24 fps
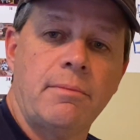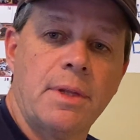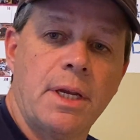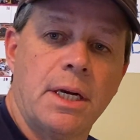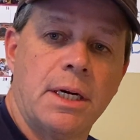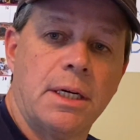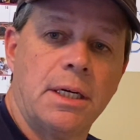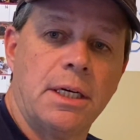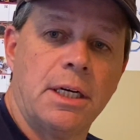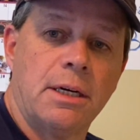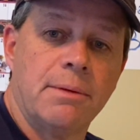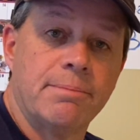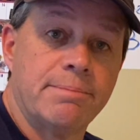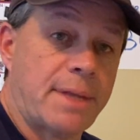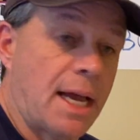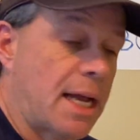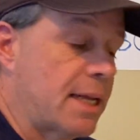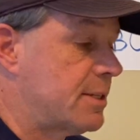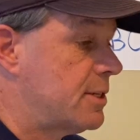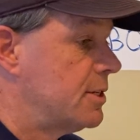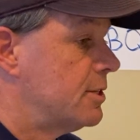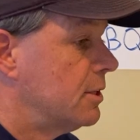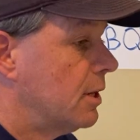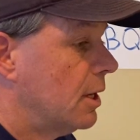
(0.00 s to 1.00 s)
Um,
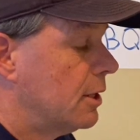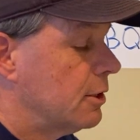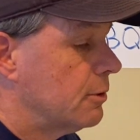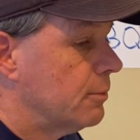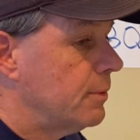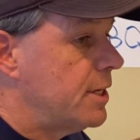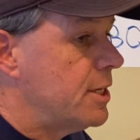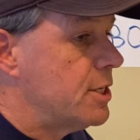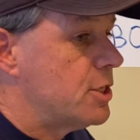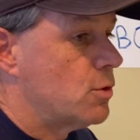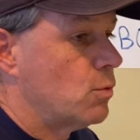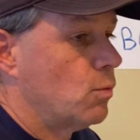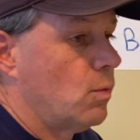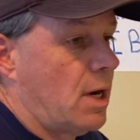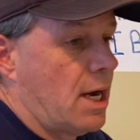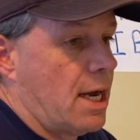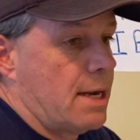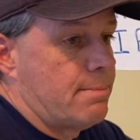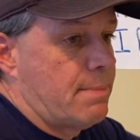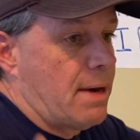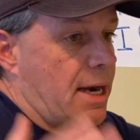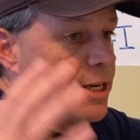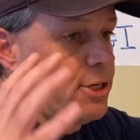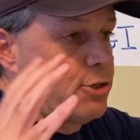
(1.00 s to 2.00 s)
that's another reason why
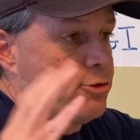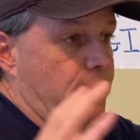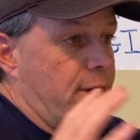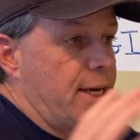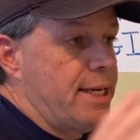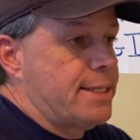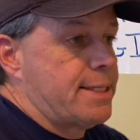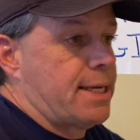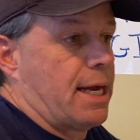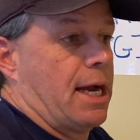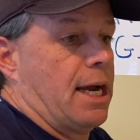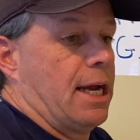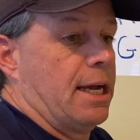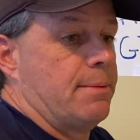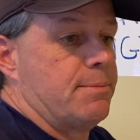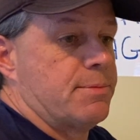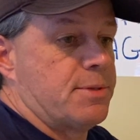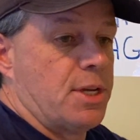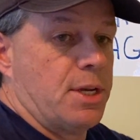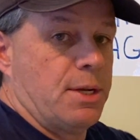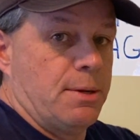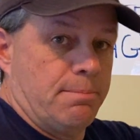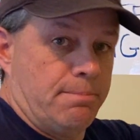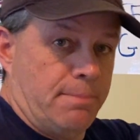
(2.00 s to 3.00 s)
my trade
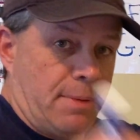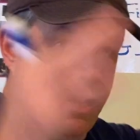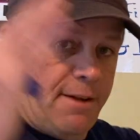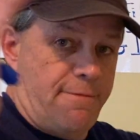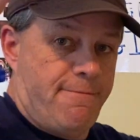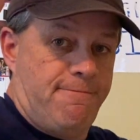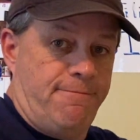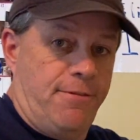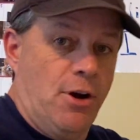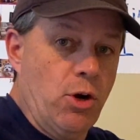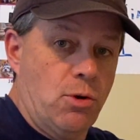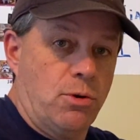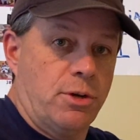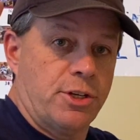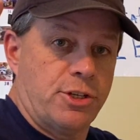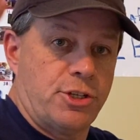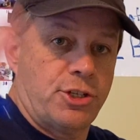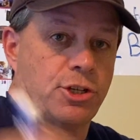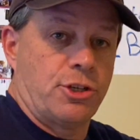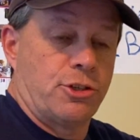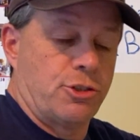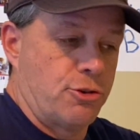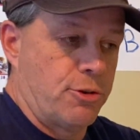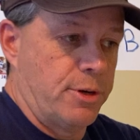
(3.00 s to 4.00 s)
times, my
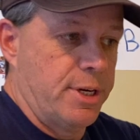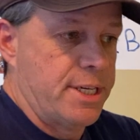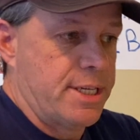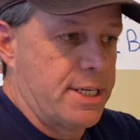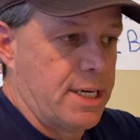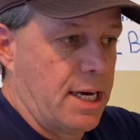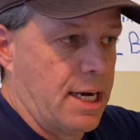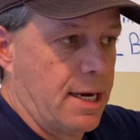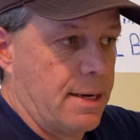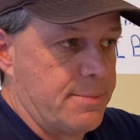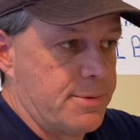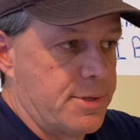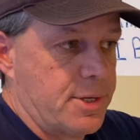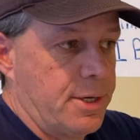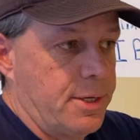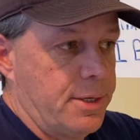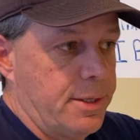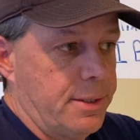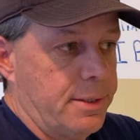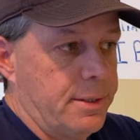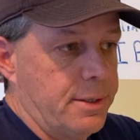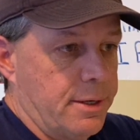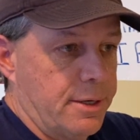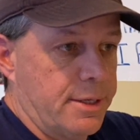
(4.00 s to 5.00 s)
focused trade times
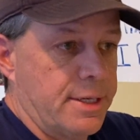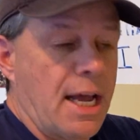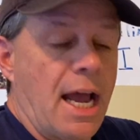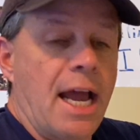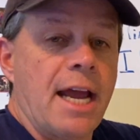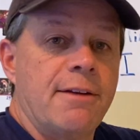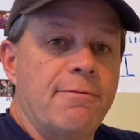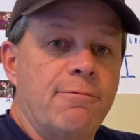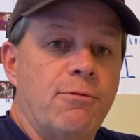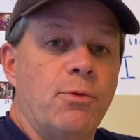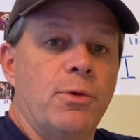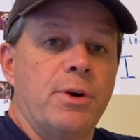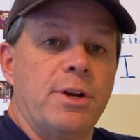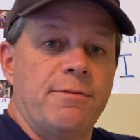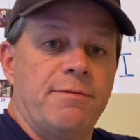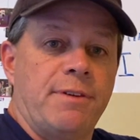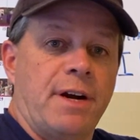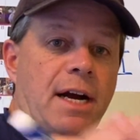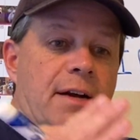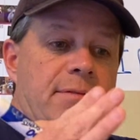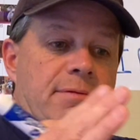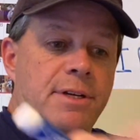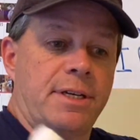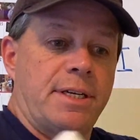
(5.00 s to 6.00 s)
are
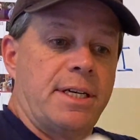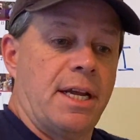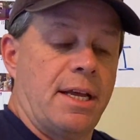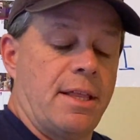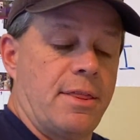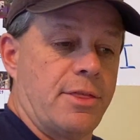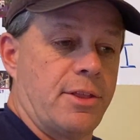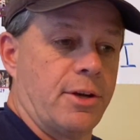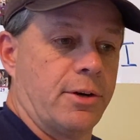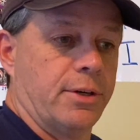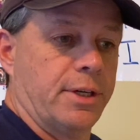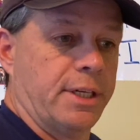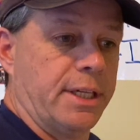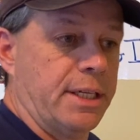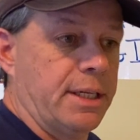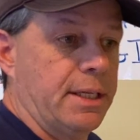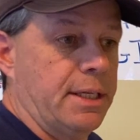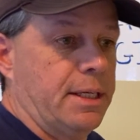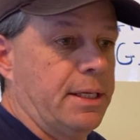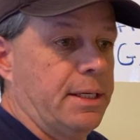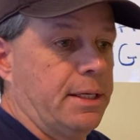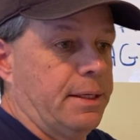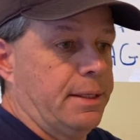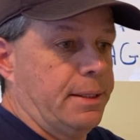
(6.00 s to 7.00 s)
945 to 1030
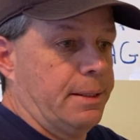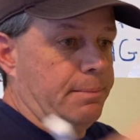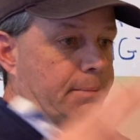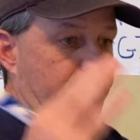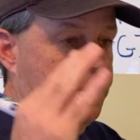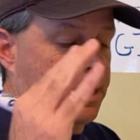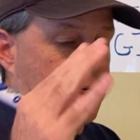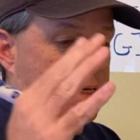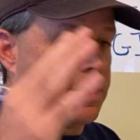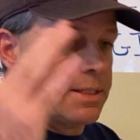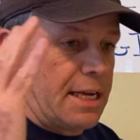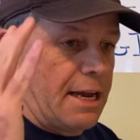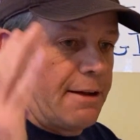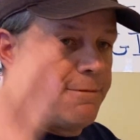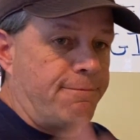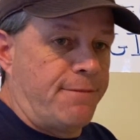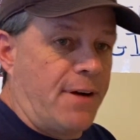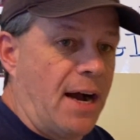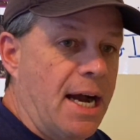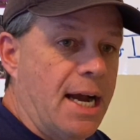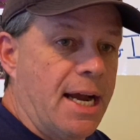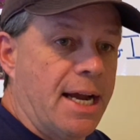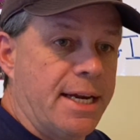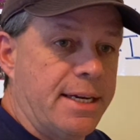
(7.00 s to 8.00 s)
because I
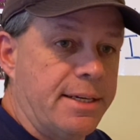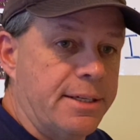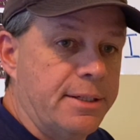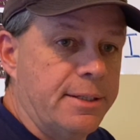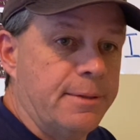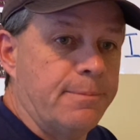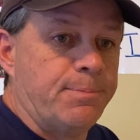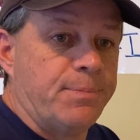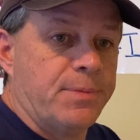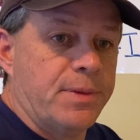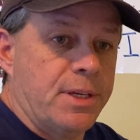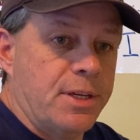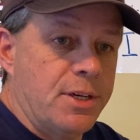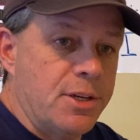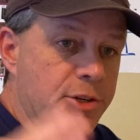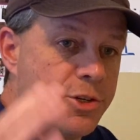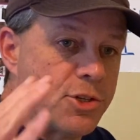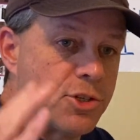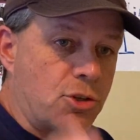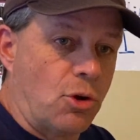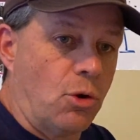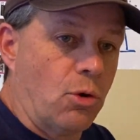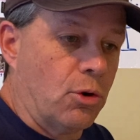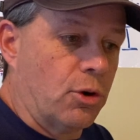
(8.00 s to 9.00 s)
find
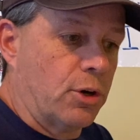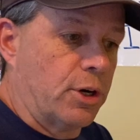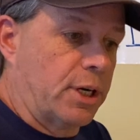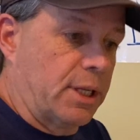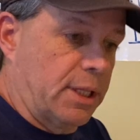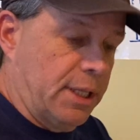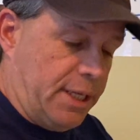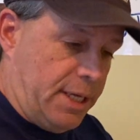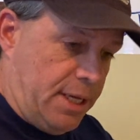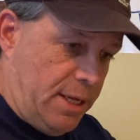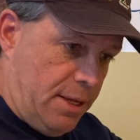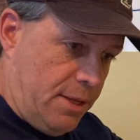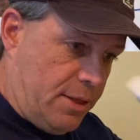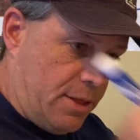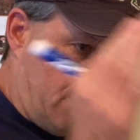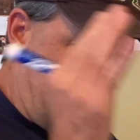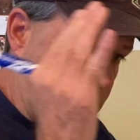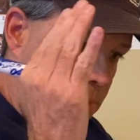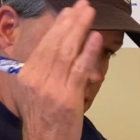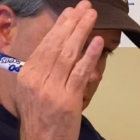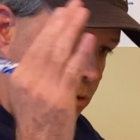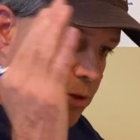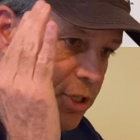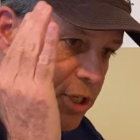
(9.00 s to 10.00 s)
historically, the
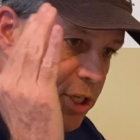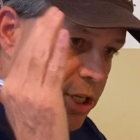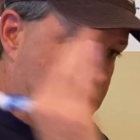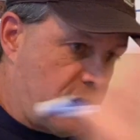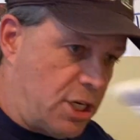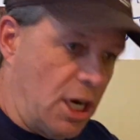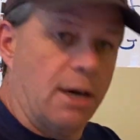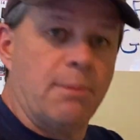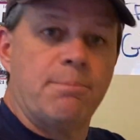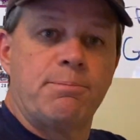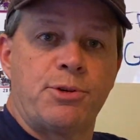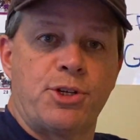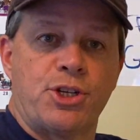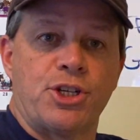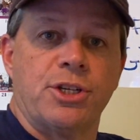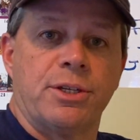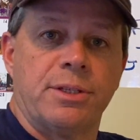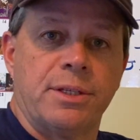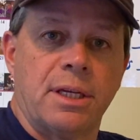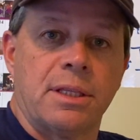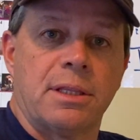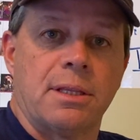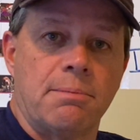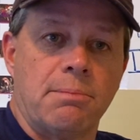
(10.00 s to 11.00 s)
most
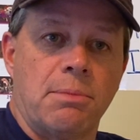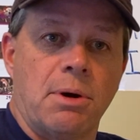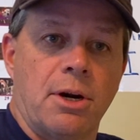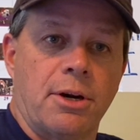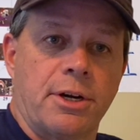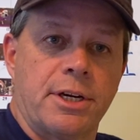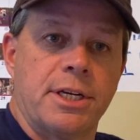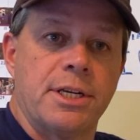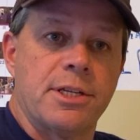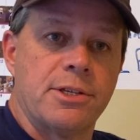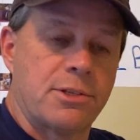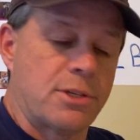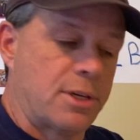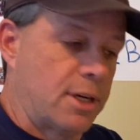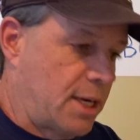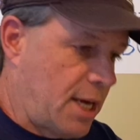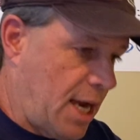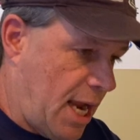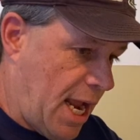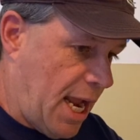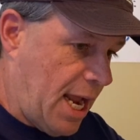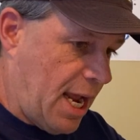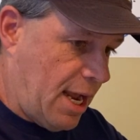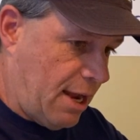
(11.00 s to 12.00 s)
gumption that the market is going to
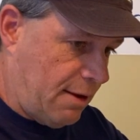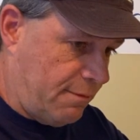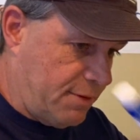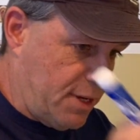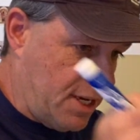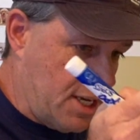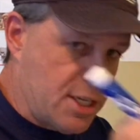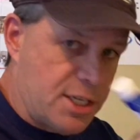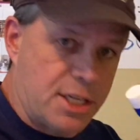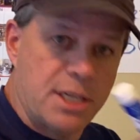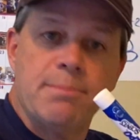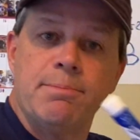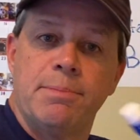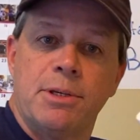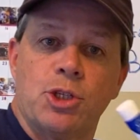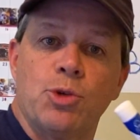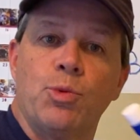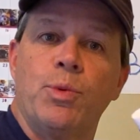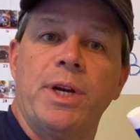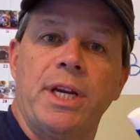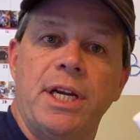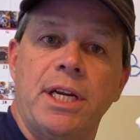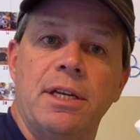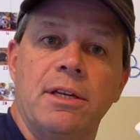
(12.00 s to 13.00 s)
have is in
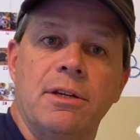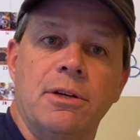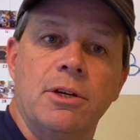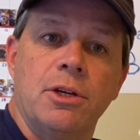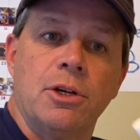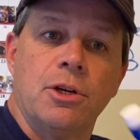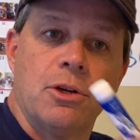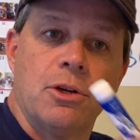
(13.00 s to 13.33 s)
between